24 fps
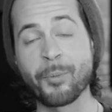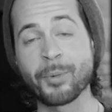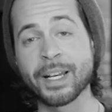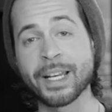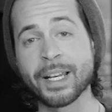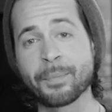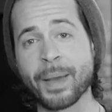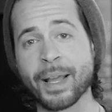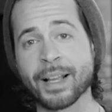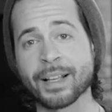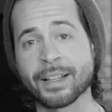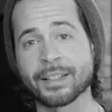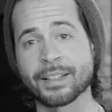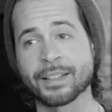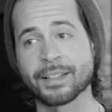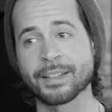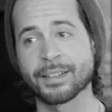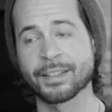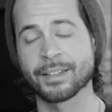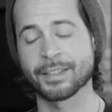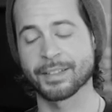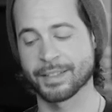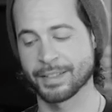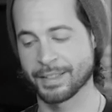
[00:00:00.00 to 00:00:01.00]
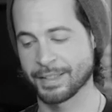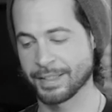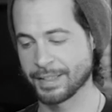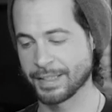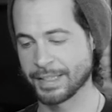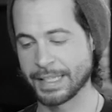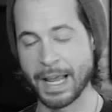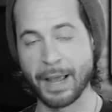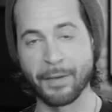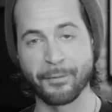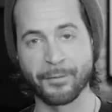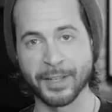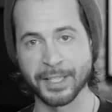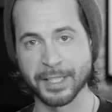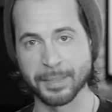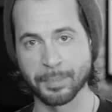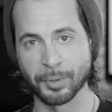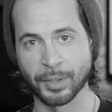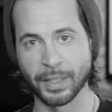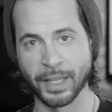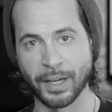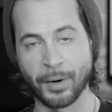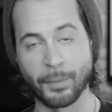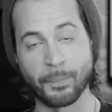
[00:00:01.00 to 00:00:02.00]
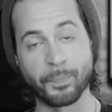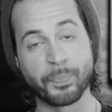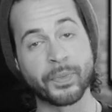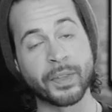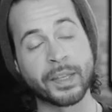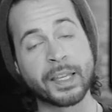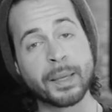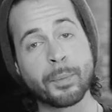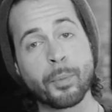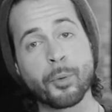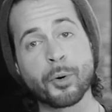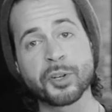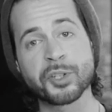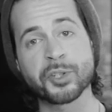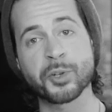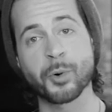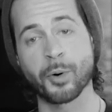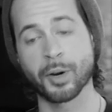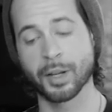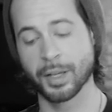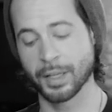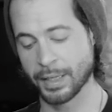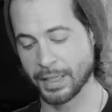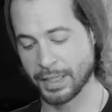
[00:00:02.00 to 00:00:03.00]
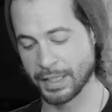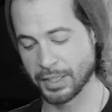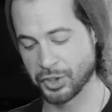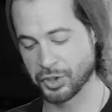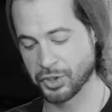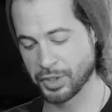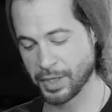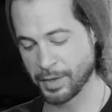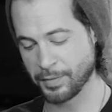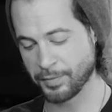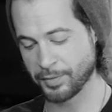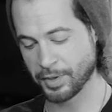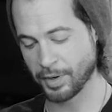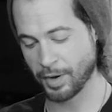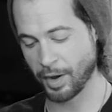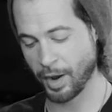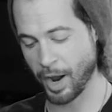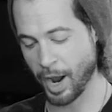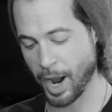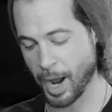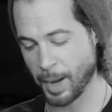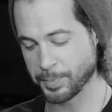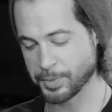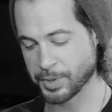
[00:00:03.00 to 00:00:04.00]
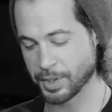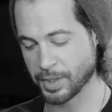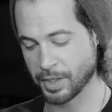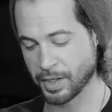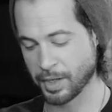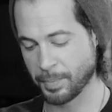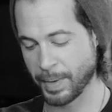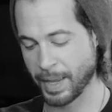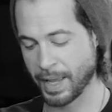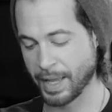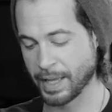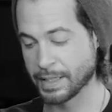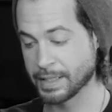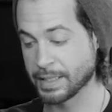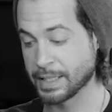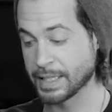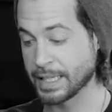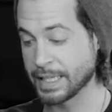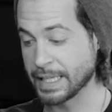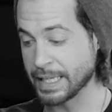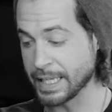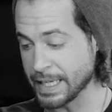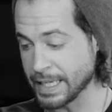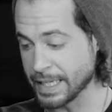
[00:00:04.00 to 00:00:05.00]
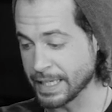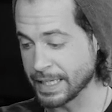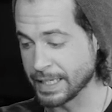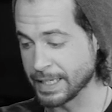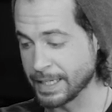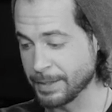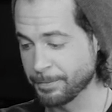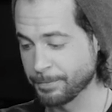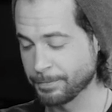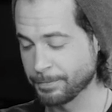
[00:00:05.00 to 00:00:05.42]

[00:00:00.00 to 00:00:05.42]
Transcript: we need to make a stamp visible layer. The keyboard shortcut is Shift Option Command E.